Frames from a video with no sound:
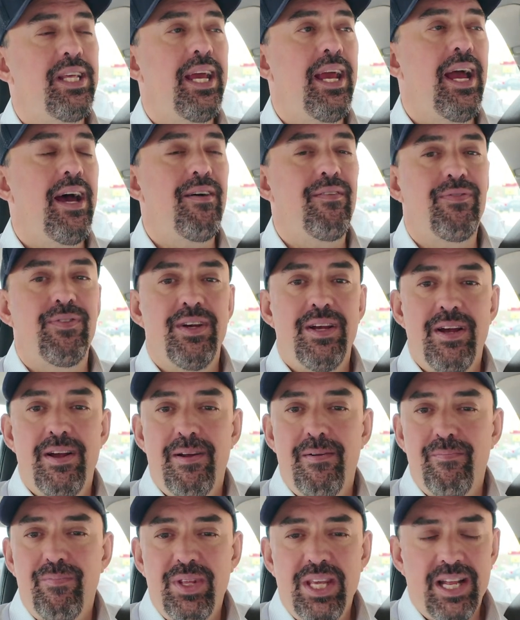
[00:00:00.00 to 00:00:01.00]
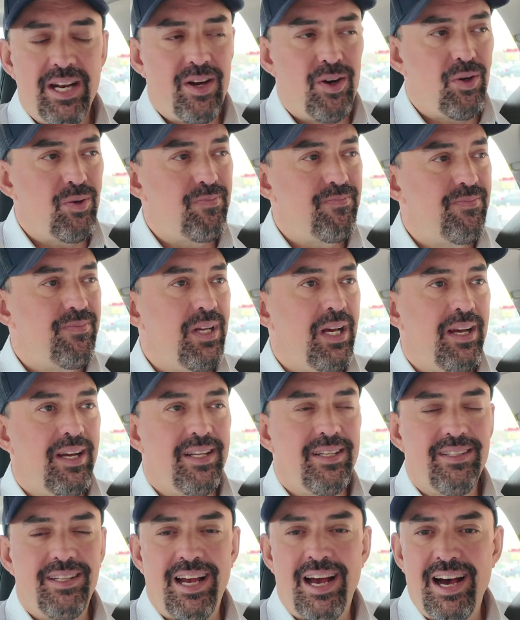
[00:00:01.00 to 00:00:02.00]
They have, you know,
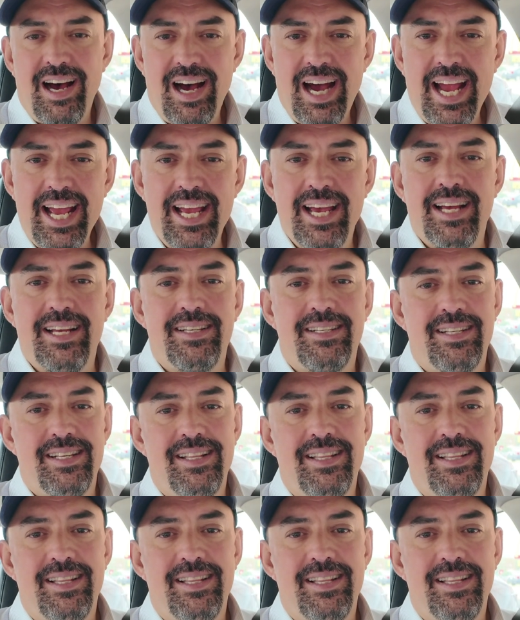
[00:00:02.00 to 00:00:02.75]
Hyatt,